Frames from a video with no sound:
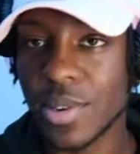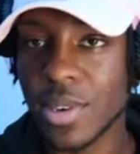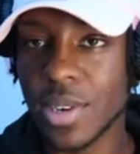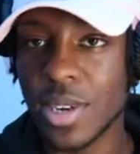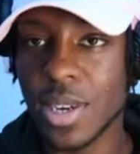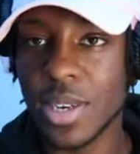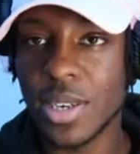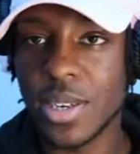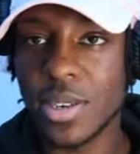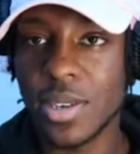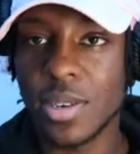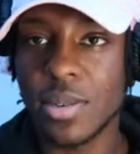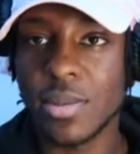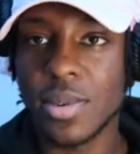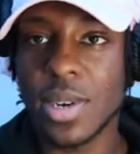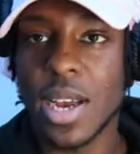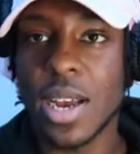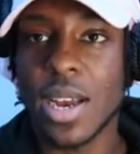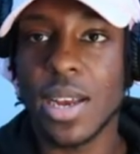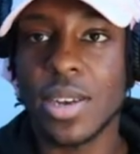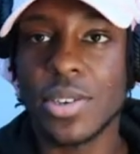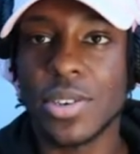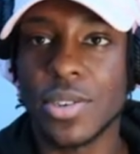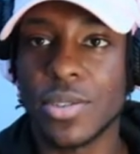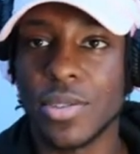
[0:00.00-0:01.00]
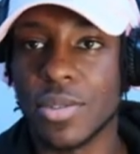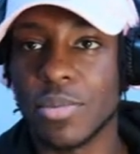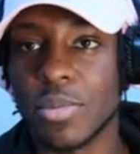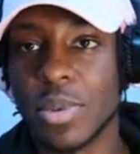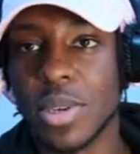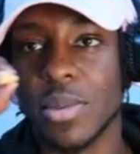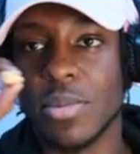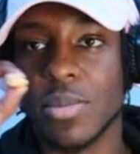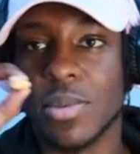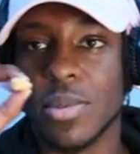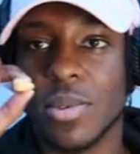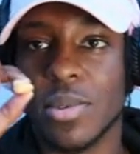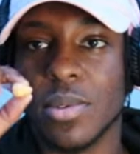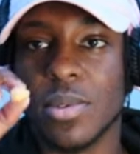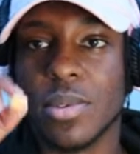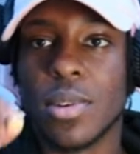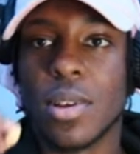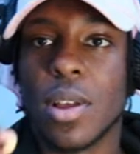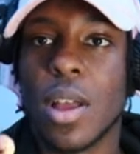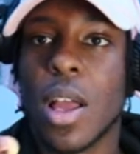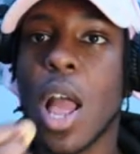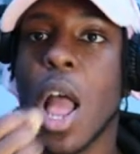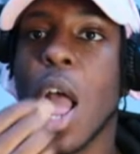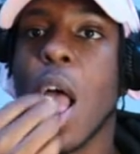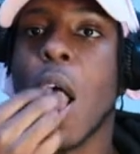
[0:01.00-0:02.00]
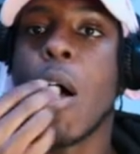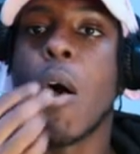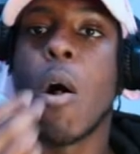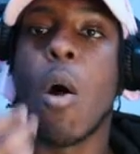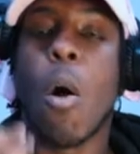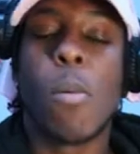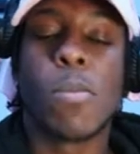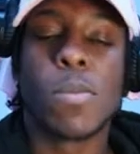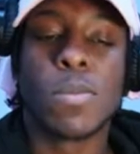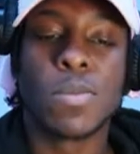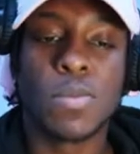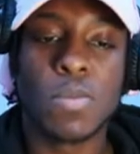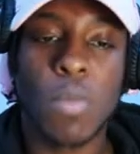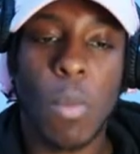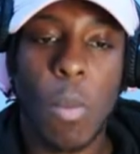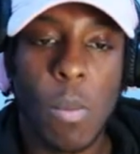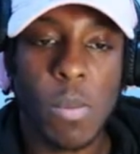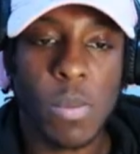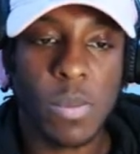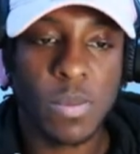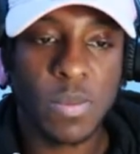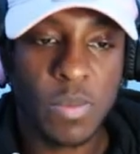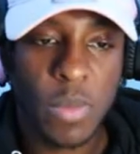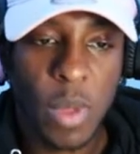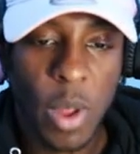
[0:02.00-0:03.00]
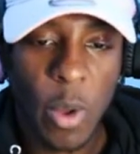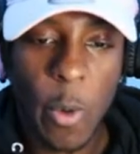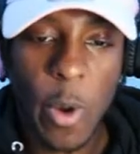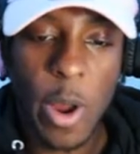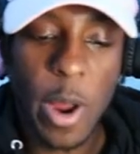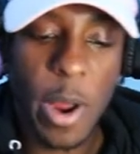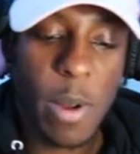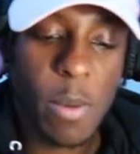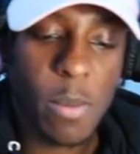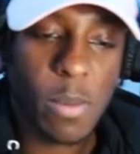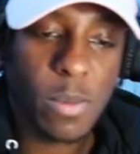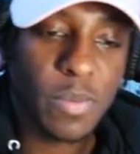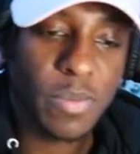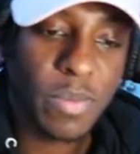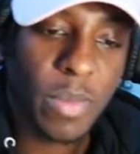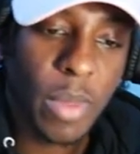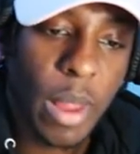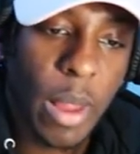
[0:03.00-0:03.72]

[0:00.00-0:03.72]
Get you some cashews, people. Damn, son. Where'd you find wait. That?